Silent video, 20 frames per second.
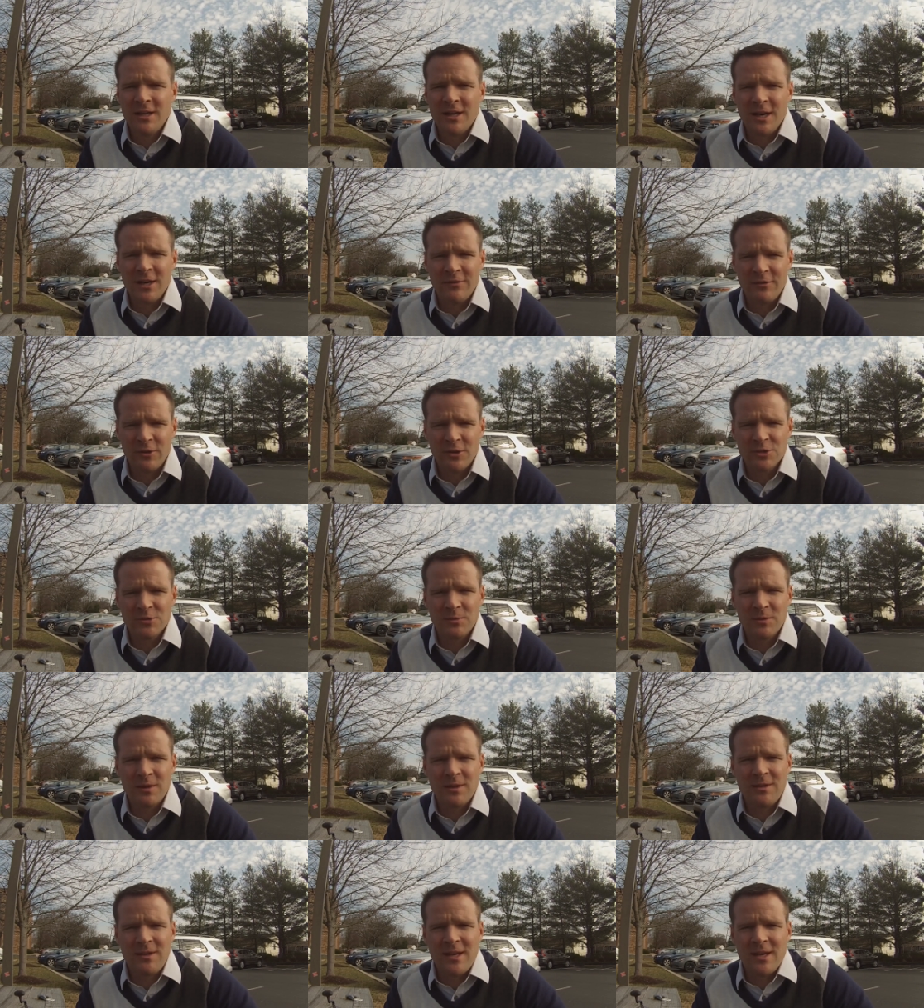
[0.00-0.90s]
I first
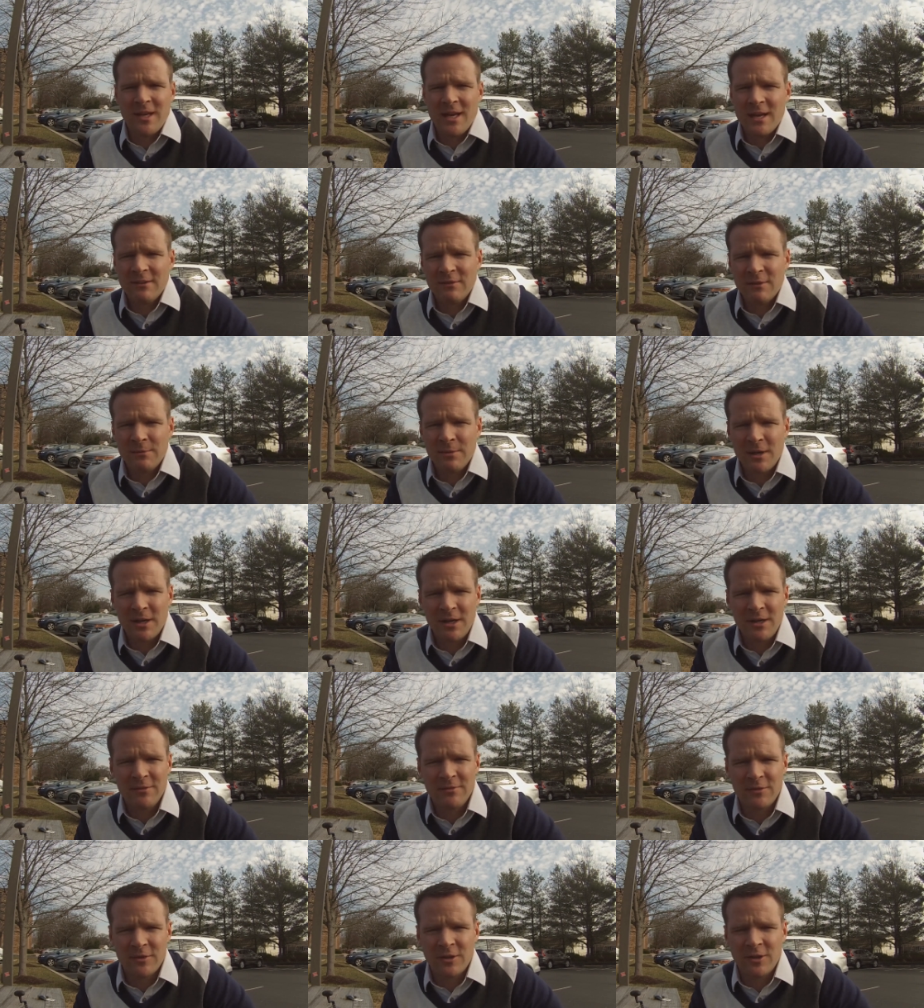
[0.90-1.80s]
want to thank
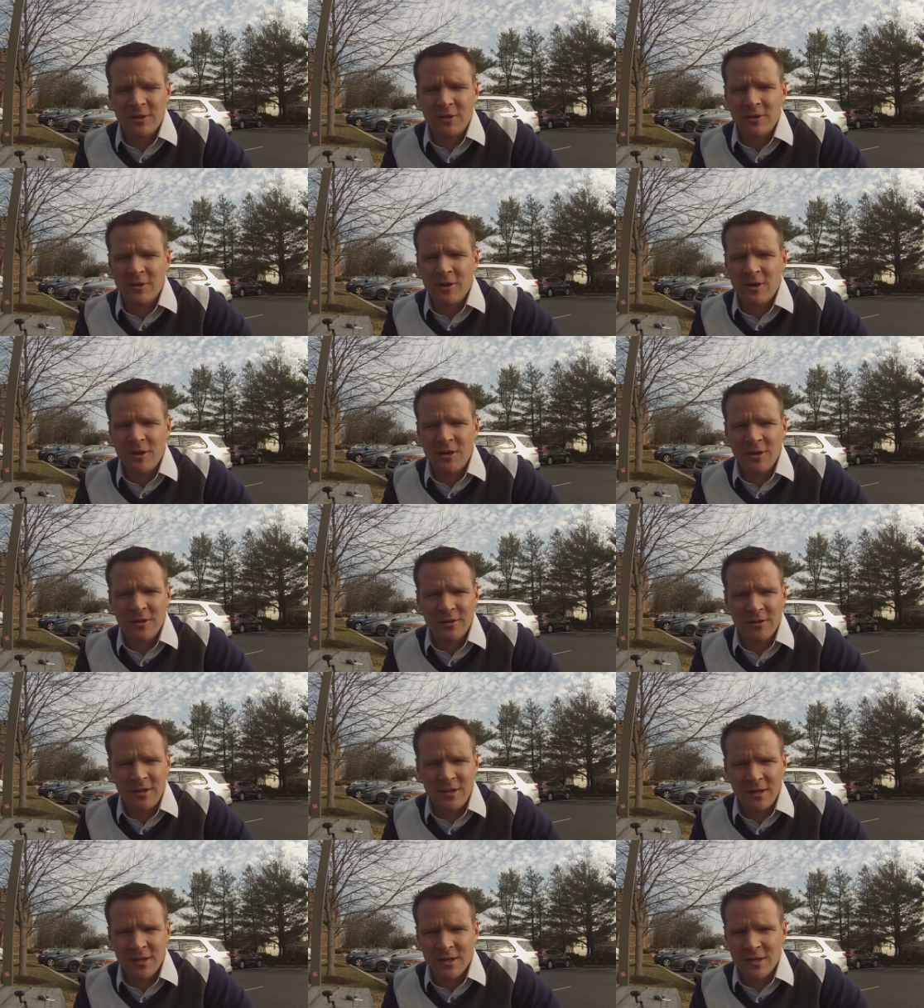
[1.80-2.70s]
everybody for all
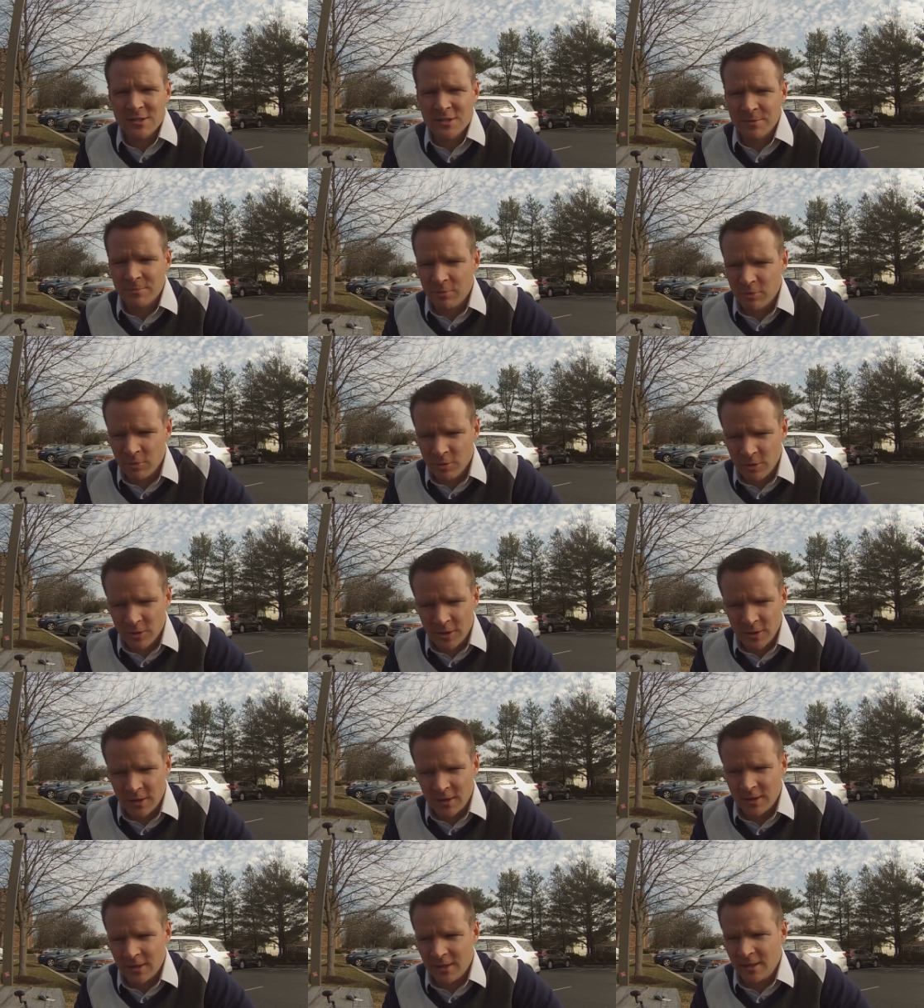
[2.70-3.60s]
the uh,
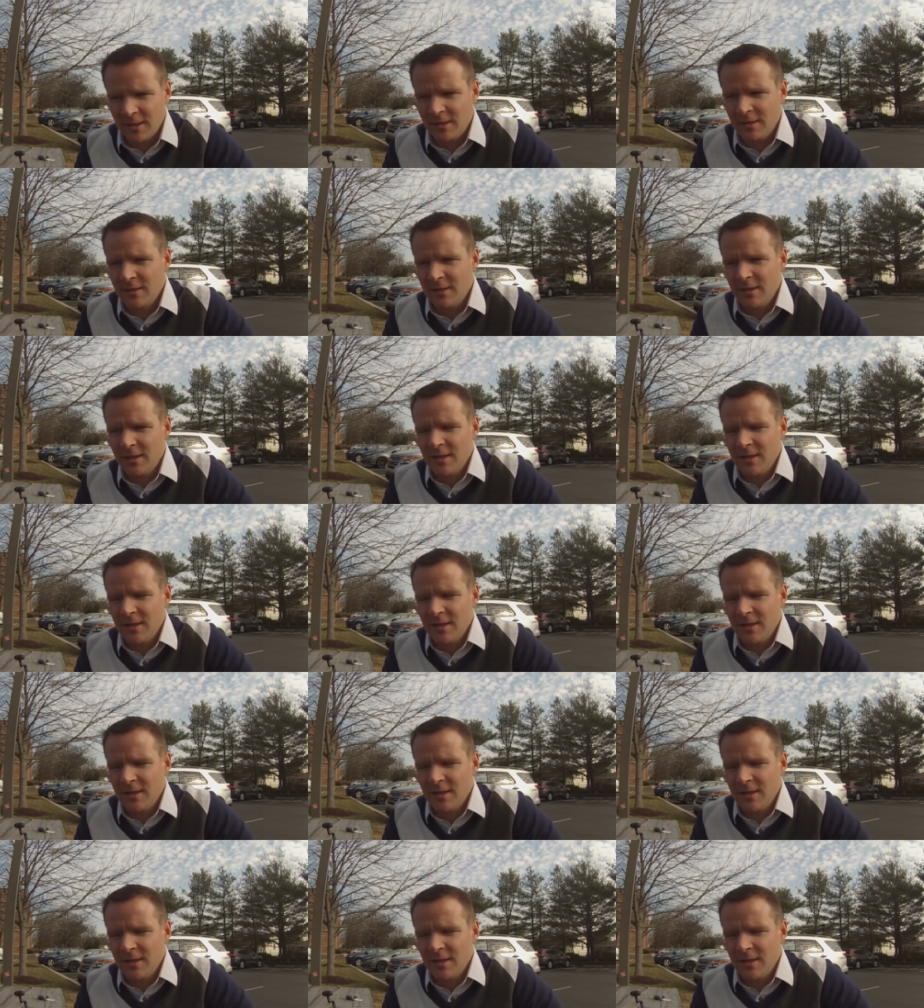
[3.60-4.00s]
support and